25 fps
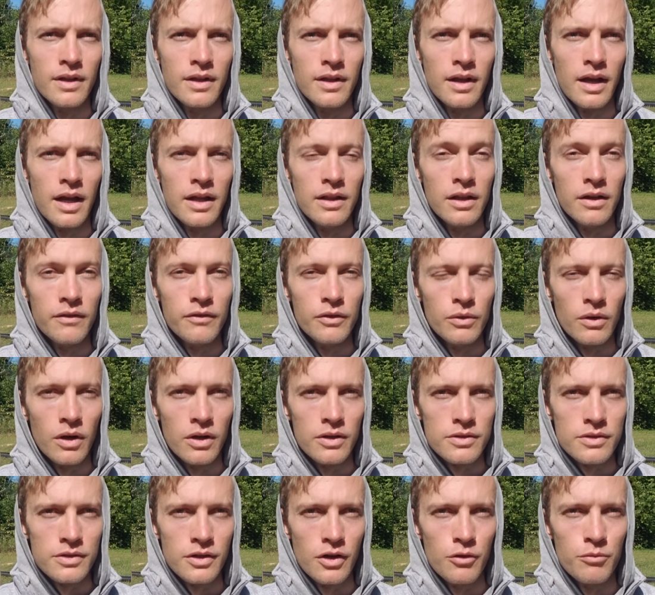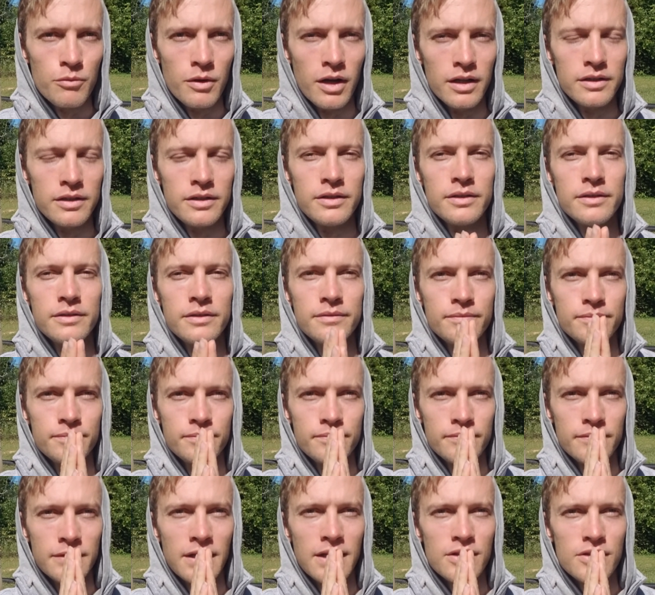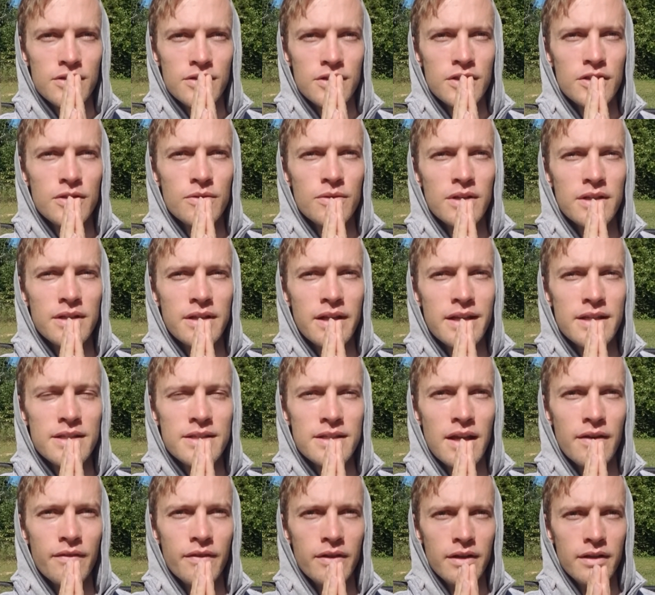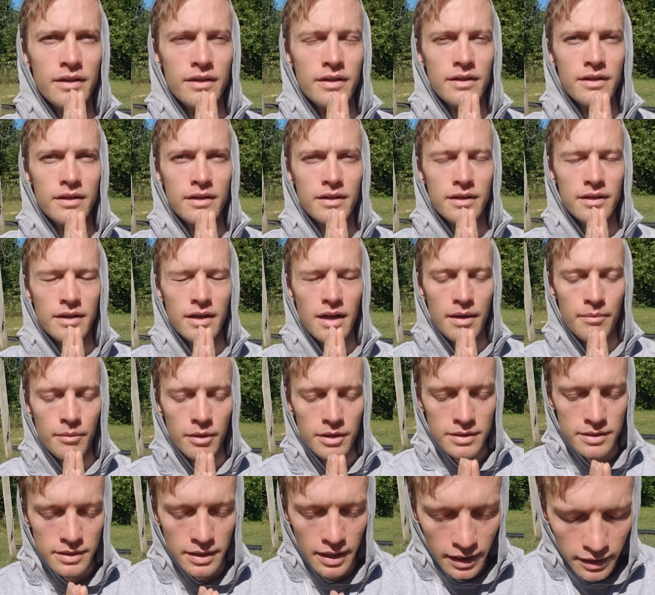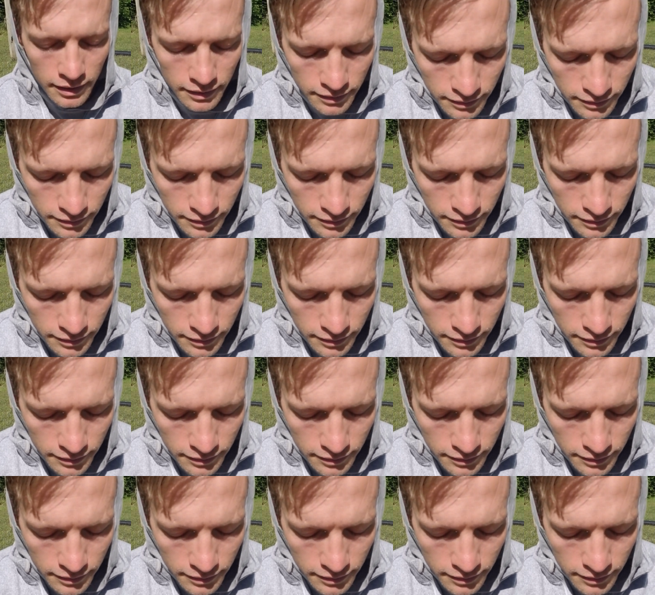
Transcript: I love you all so much. I'll see you on day 7. Namaste.